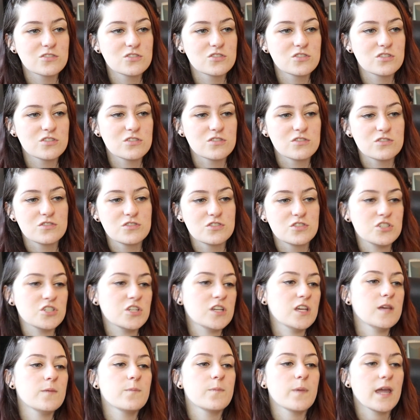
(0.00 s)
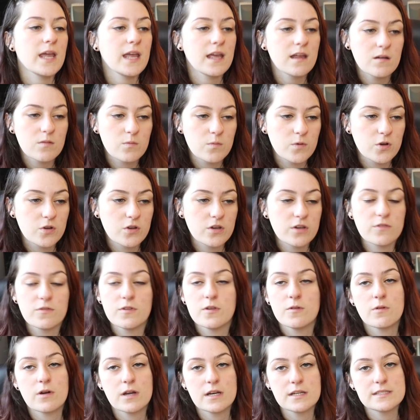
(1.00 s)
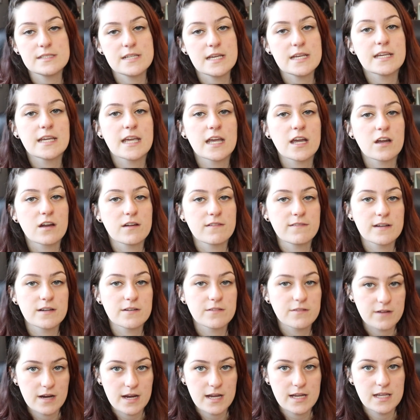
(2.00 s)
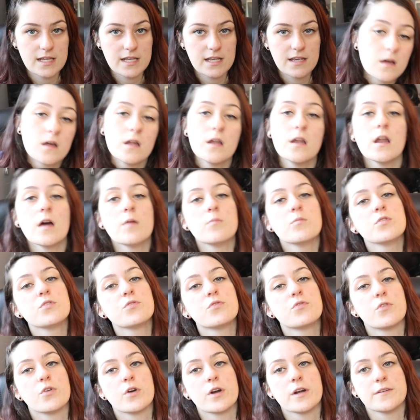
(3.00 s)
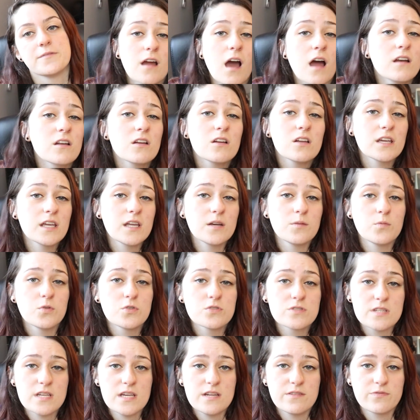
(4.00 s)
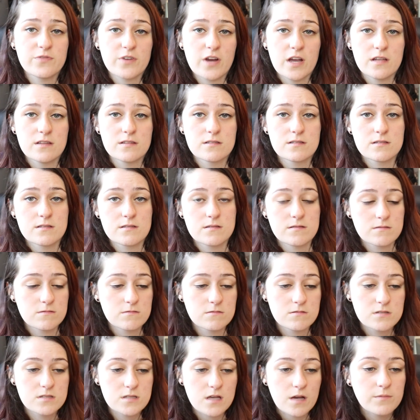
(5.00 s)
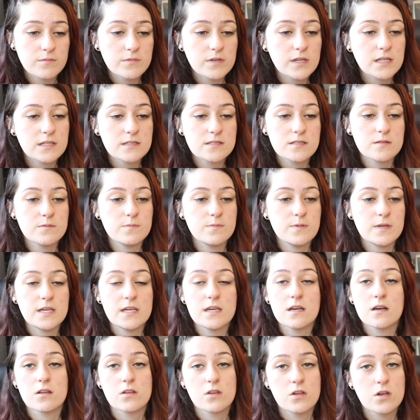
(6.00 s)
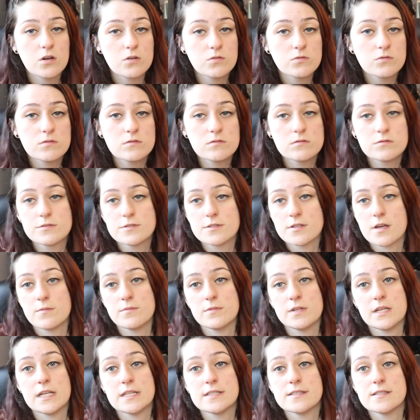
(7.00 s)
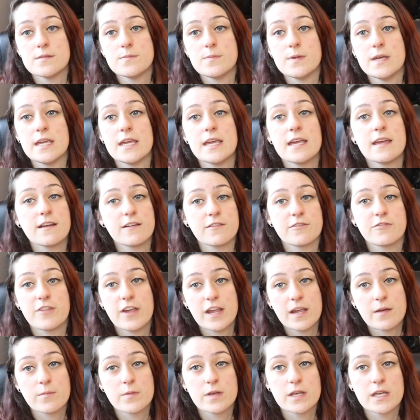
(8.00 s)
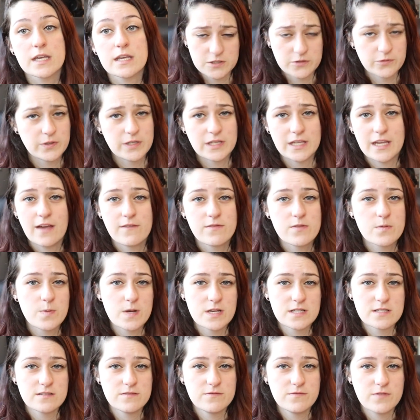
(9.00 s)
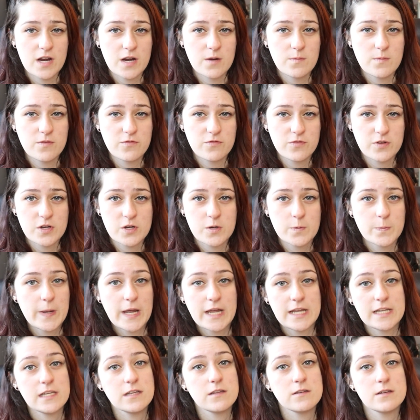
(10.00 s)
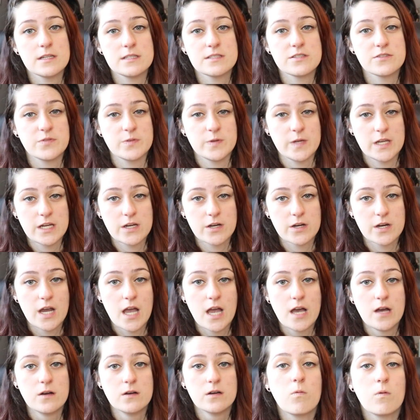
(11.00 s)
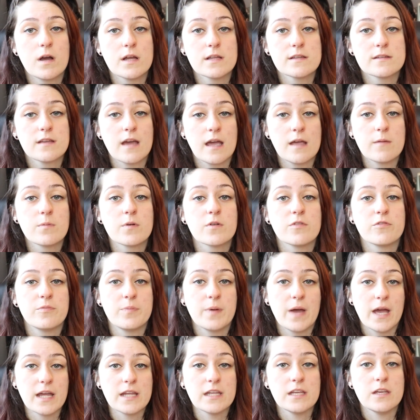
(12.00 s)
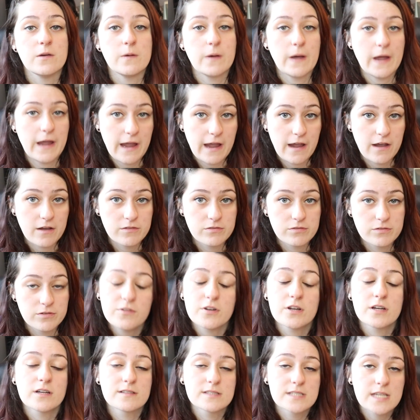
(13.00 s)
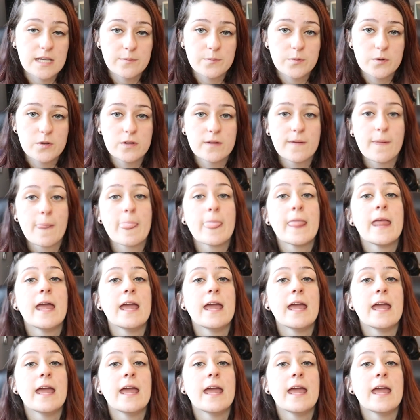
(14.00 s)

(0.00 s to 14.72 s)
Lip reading: just cheap animal if you want to take care of it right. Number four, not all animals need friends. Some need to be alone, some need to be in a family. To really have the best environment for your pet, you need to figure out what type of pet you have. For example,